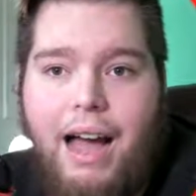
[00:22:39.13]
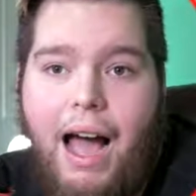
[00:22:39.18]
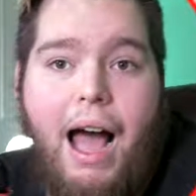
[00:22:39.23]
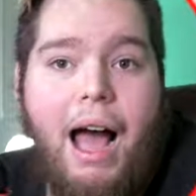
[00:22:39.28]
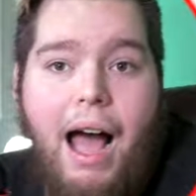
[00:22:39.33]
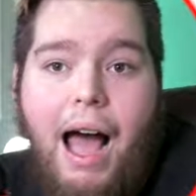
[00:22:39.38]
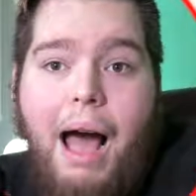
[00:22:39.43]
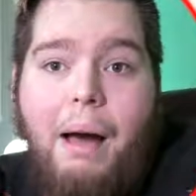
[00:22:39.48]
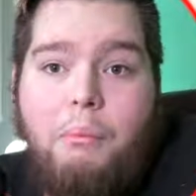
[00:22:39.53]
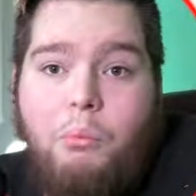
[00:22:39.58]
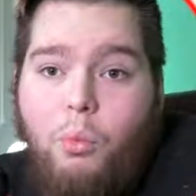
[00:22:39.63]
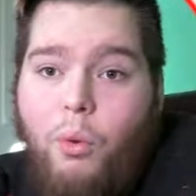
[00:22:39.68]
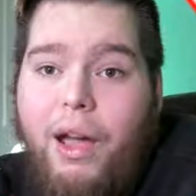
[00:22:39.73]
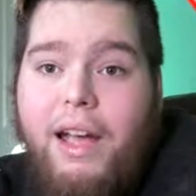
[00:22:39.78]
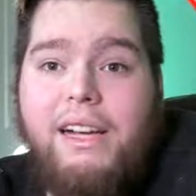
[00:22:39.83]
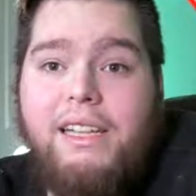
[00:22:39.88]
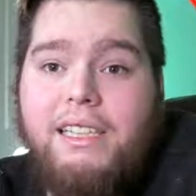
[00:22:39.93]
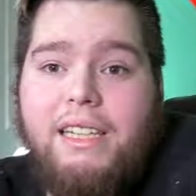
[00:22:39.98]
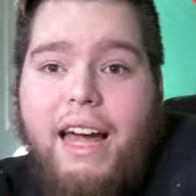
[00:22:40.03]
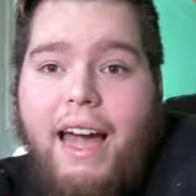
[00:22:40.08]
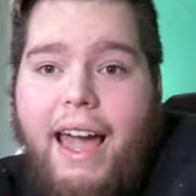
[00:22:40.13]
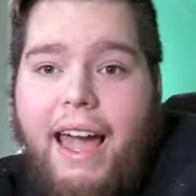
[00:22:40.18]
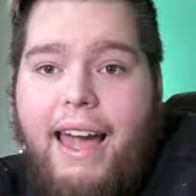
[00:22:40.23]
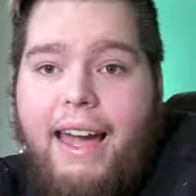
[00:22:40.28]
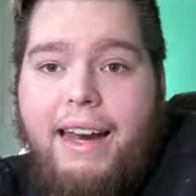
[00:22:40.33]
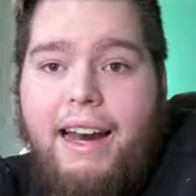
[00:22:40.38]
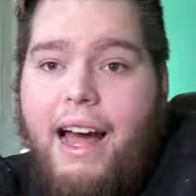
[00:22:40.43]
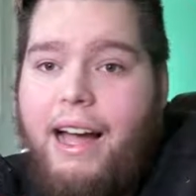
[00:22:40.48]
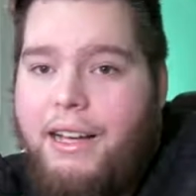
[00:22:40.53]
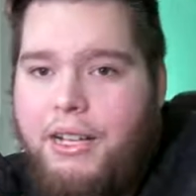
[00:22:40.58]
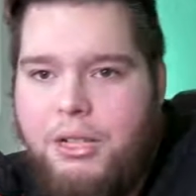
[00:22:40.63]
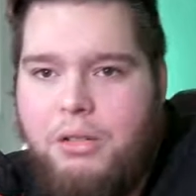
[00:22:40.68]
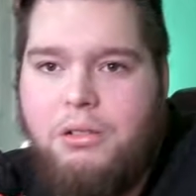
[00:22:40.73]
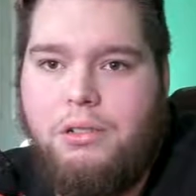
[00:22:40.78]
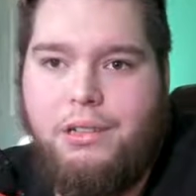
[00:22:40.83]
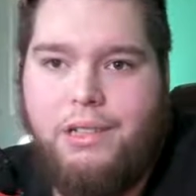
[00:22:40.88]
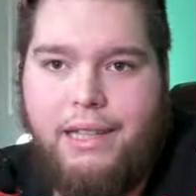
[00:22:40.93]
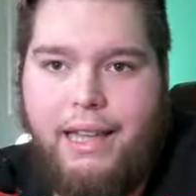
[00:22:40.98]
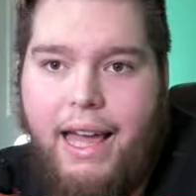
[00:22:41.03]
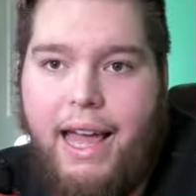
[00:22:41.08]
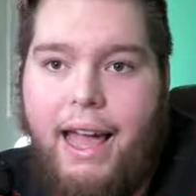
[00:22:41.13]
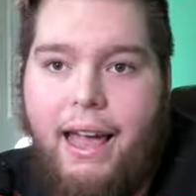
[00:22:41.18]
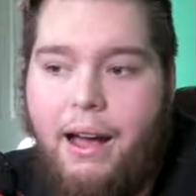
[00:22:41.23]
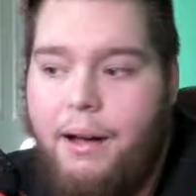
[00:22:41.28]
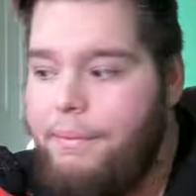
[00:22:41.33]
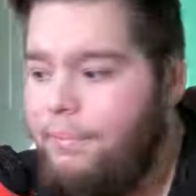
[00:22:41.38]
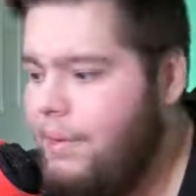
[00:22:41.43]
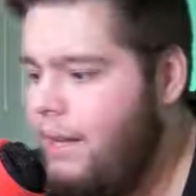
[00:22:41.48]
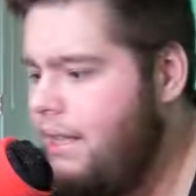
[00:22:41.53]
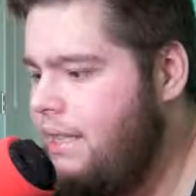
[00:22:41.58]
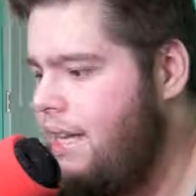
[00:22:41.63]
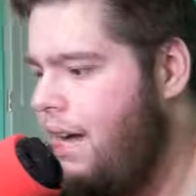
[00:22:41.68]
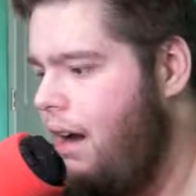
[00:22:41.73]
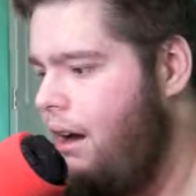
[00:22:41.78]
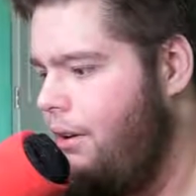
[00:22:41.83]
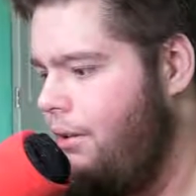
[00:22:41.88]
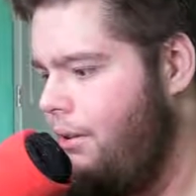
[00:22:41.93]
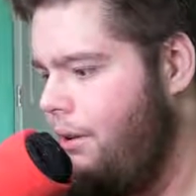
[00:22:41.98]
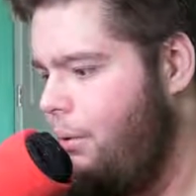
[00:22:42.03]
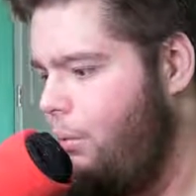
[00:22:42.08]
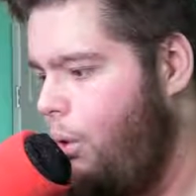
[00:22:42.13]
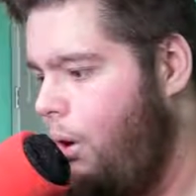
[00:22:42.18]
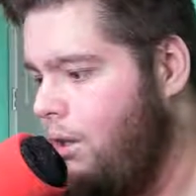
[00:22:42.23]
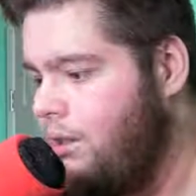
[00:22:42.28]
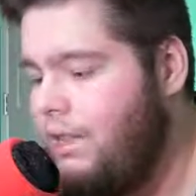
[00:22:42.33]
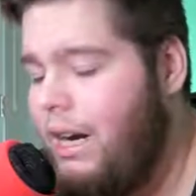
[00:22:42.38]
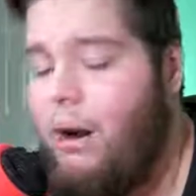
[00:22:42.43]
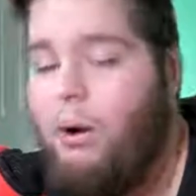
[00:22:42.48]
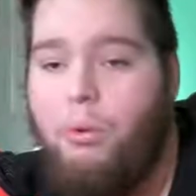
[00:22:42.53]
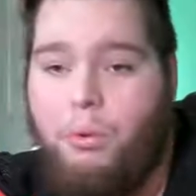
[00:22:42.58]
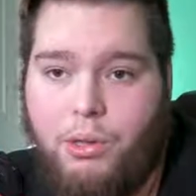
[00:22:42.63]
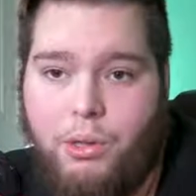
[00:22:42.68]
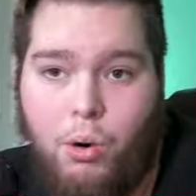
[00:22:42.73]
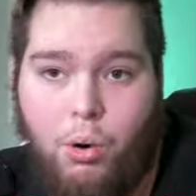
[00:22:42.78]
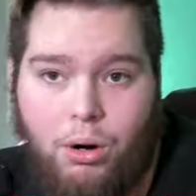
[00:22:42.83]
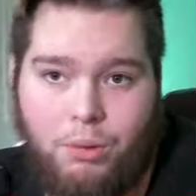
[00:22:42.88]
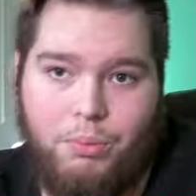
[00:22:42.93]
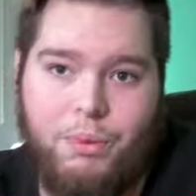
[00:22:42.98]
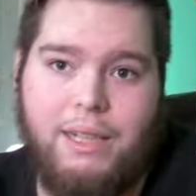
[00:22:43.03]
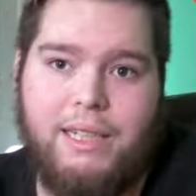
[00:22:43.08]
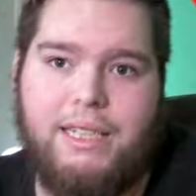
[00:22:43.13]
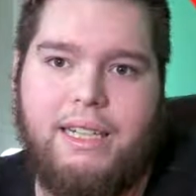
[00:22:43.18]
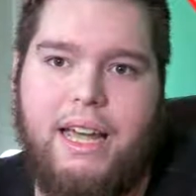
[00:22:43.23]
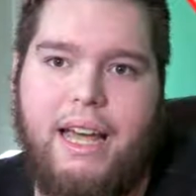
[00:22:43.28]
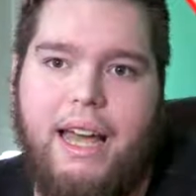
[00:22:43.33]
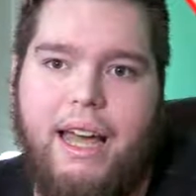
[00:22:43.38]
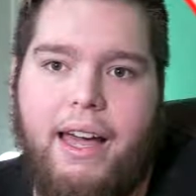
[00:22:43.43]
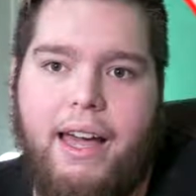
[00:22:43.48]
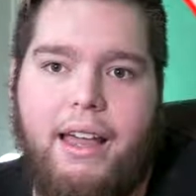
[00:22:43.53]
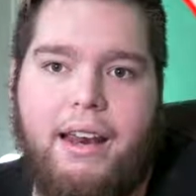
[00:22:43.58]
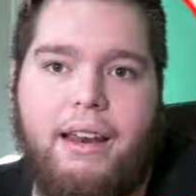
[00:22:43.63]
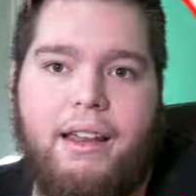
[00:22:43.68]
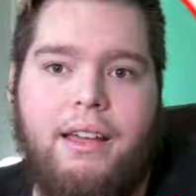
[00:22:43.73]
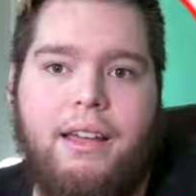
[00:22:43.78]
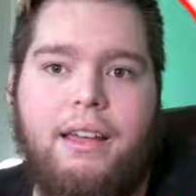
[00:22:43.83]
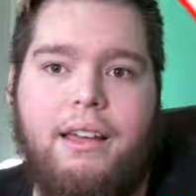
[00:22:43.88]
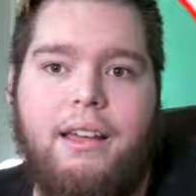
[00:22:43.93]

I'm weeks ahead. I usually am. That's how it works. I'll record weeks ahead.